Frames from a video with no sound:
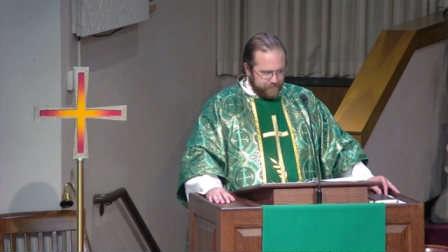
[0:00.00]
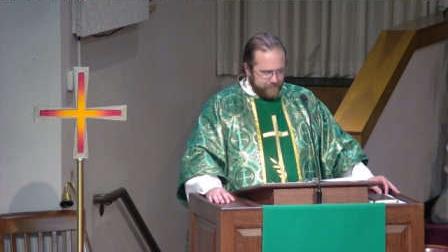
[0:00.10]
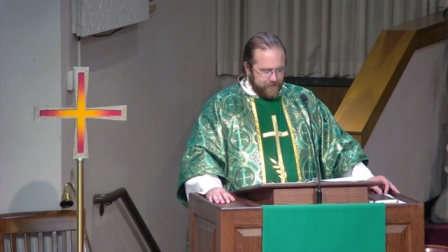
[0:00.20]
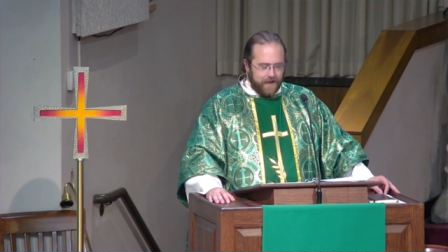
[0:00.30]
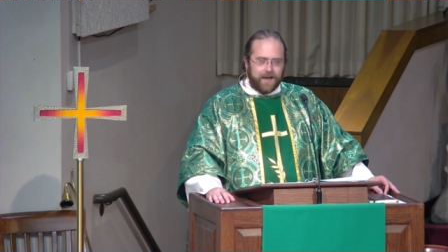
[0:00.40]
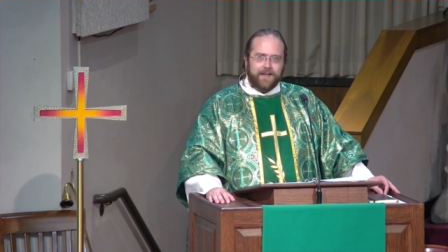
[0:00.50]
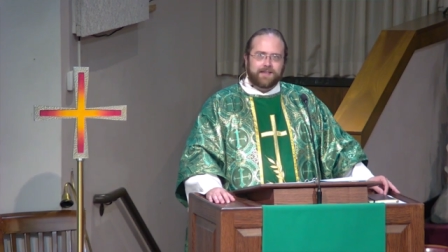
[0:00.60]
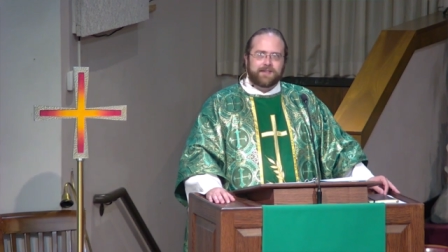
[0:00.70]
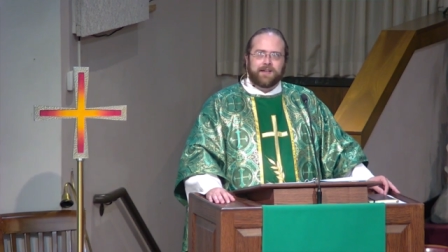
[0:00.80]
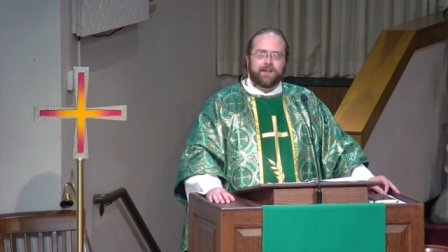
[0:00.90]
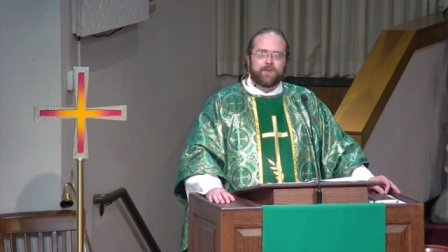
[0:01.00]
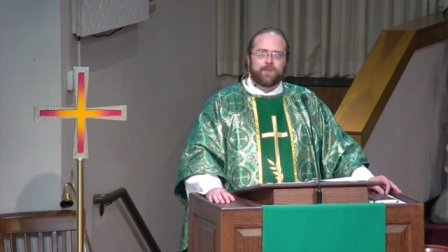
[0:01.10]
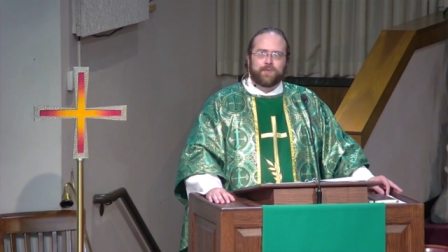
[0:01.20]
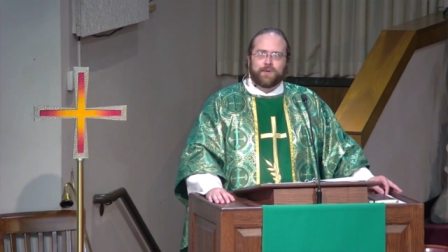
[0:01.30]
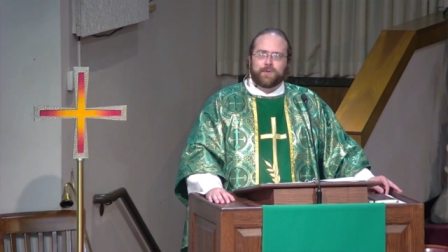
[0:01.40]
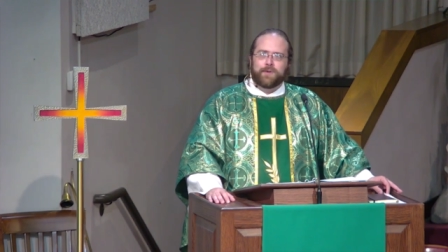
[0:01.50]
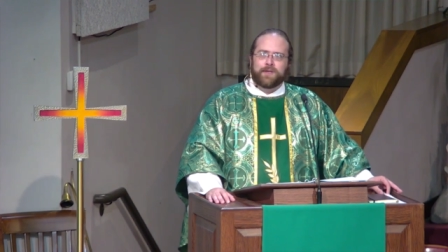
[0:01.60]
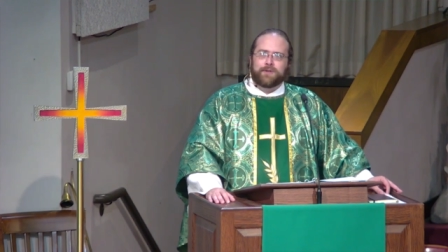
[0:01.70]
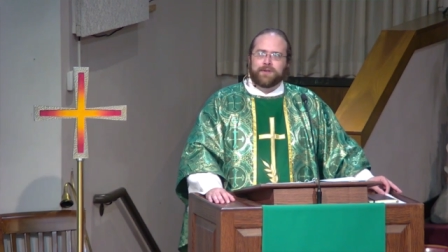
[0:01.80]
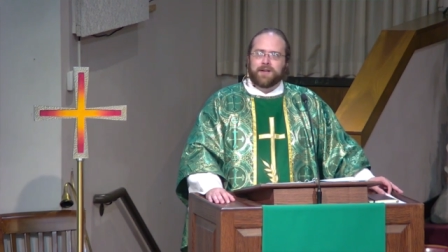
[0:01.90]
God has done what we
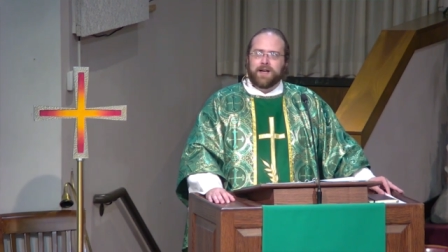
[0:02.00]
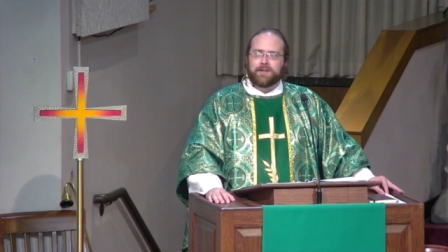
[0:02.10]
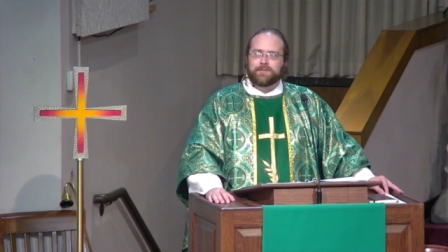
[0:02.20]
could not.